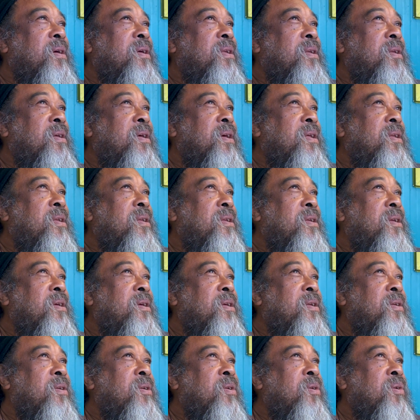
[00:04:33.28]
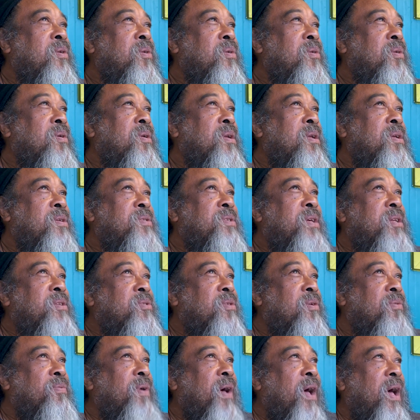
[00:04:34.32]
And the
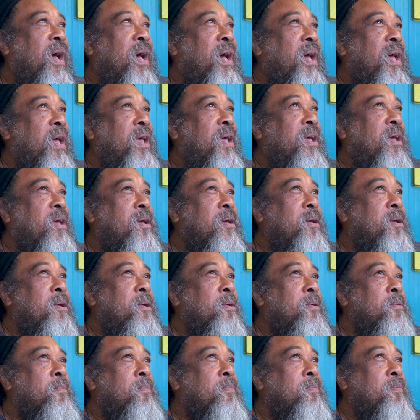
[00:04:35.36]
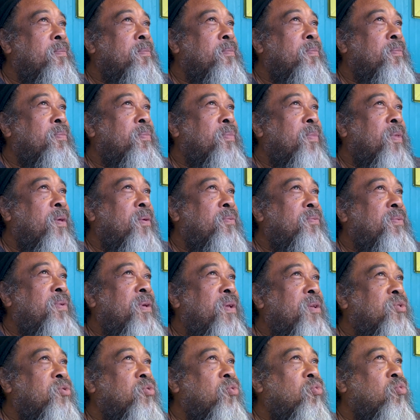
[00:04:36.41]
sense of I
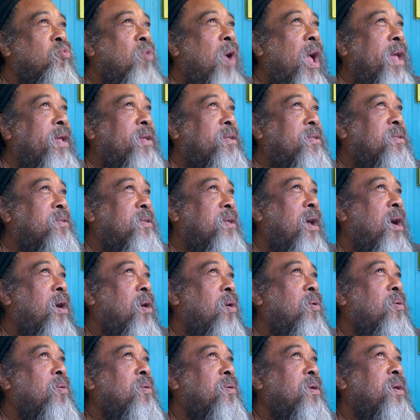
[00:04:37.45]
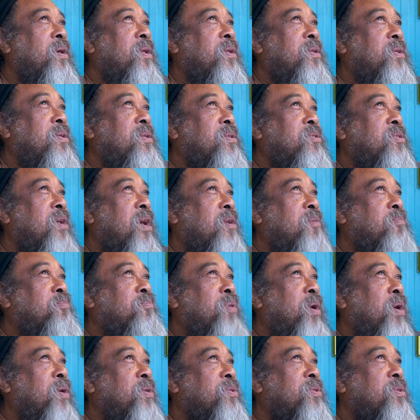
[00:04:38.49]
feels right now. It's not
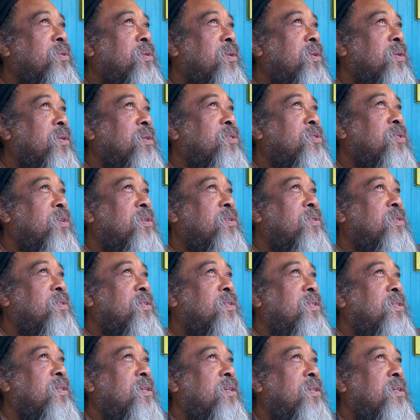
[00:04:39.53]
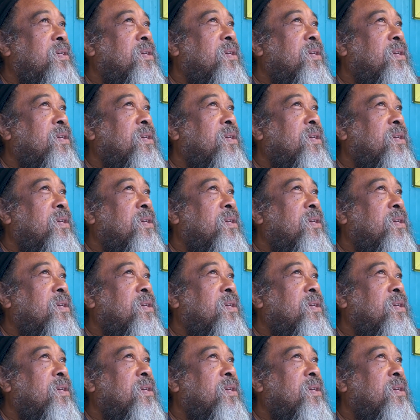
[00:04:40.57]
personal. It's just